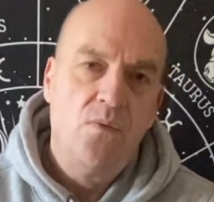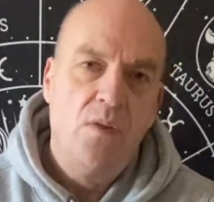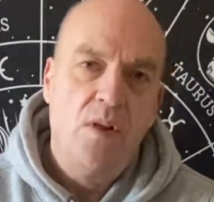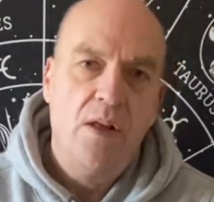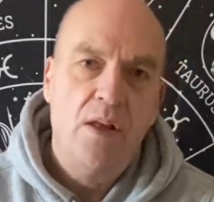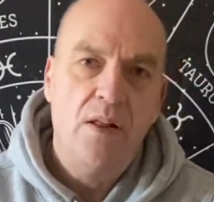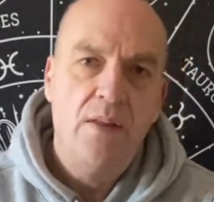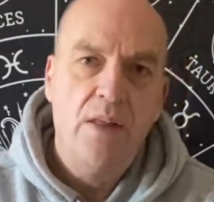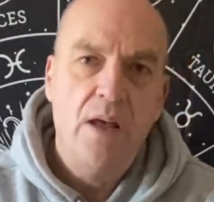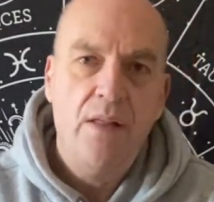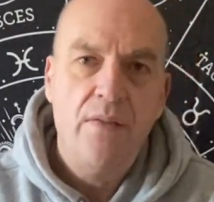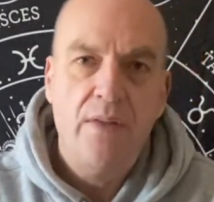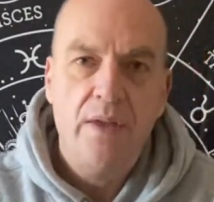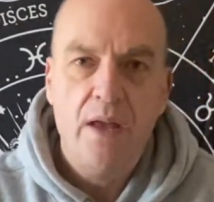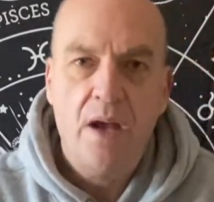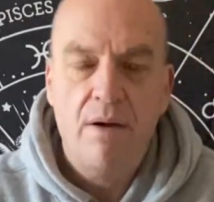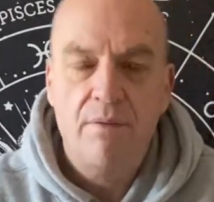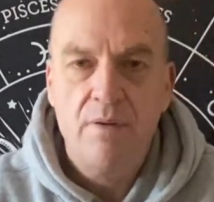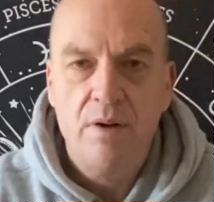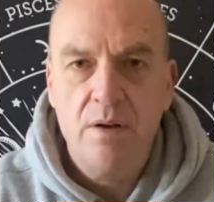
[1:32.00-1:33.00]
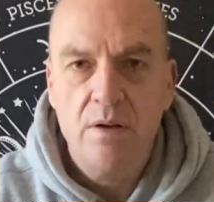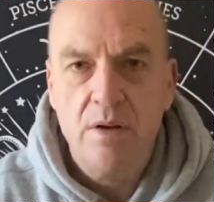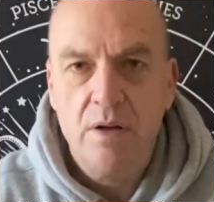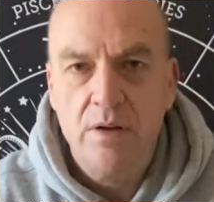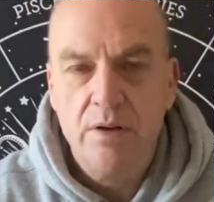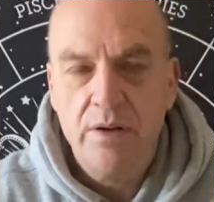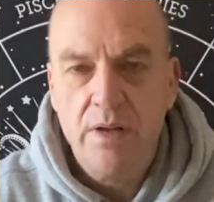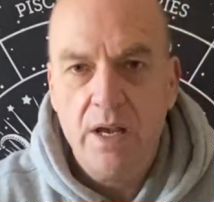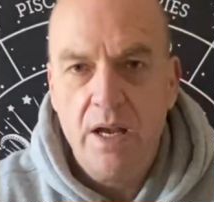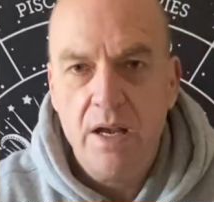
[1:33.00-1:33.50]
and then the other.
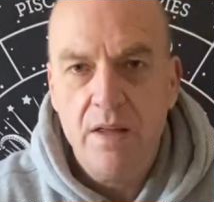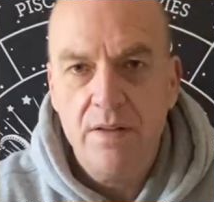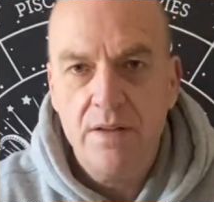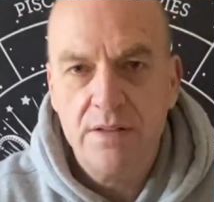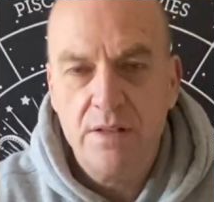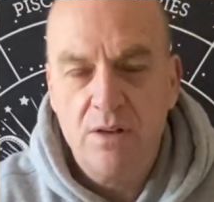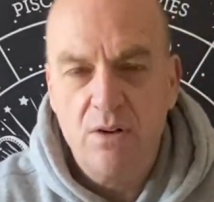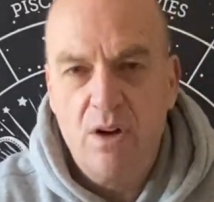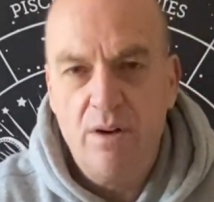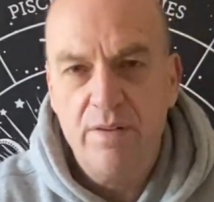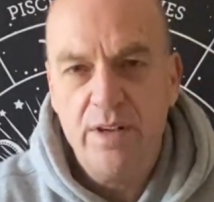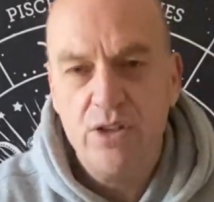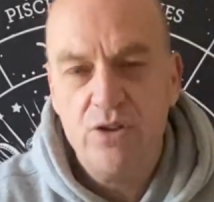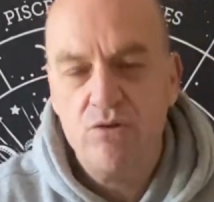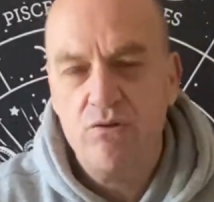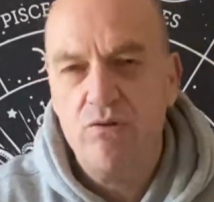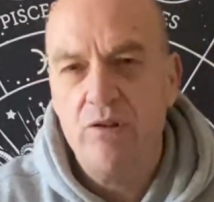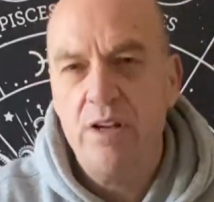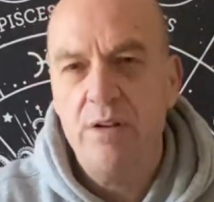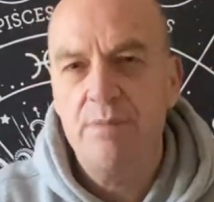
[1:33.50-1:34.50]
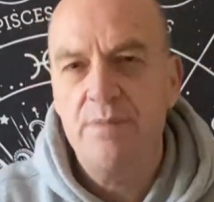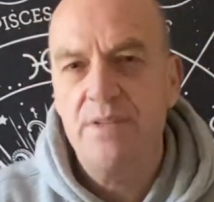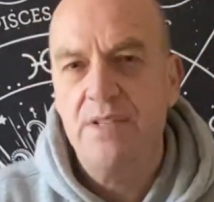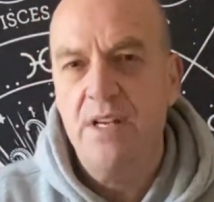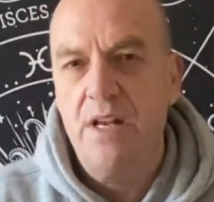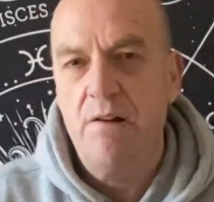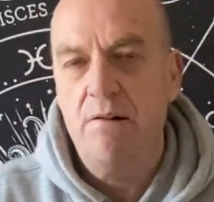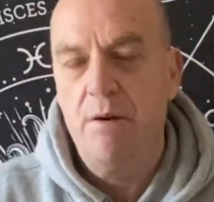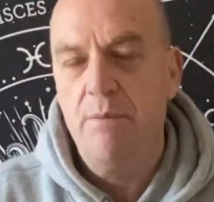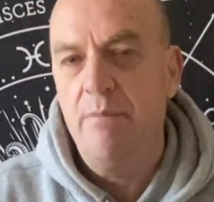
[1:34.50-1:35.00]
Okay, there's a lot of extremes
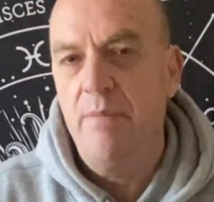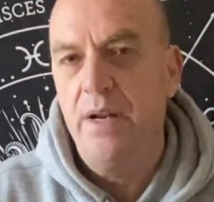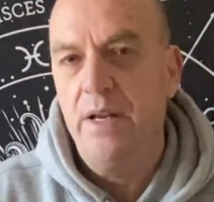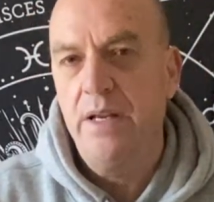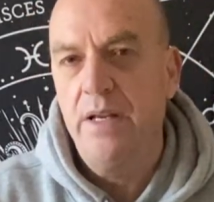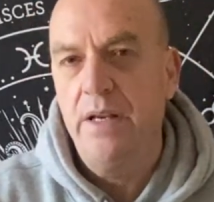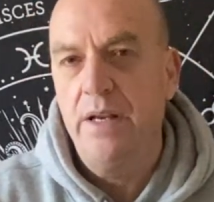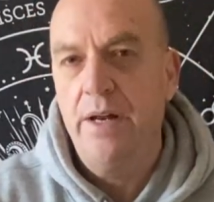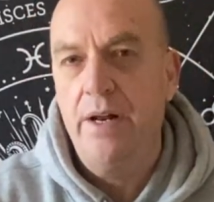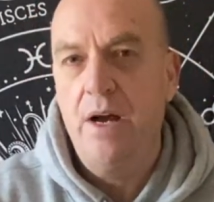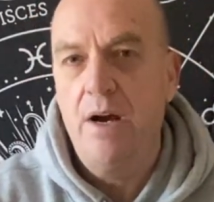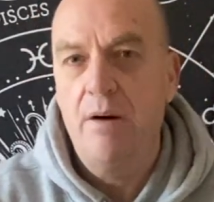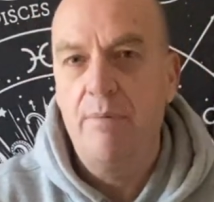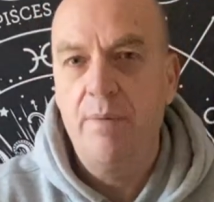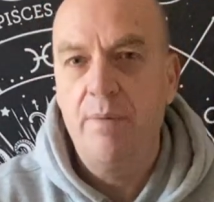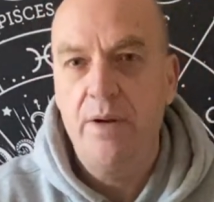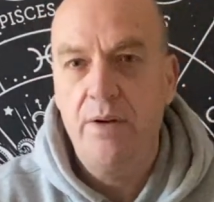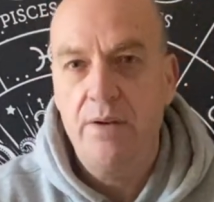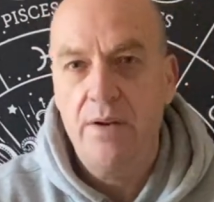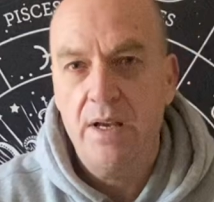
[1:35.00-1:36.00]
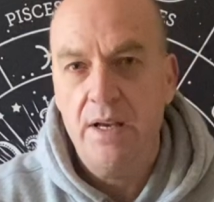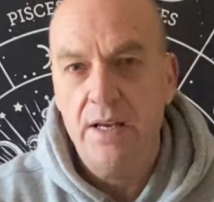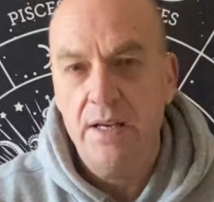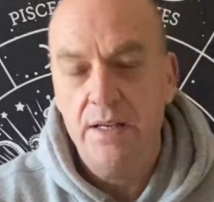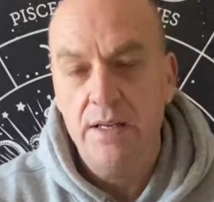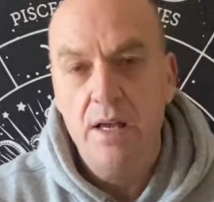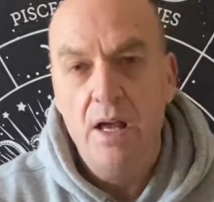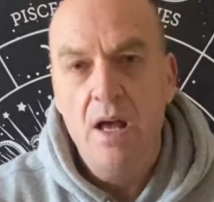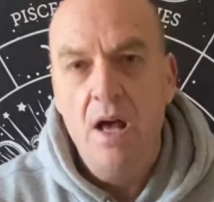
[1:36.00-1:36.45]
here I'm picking up. Okay,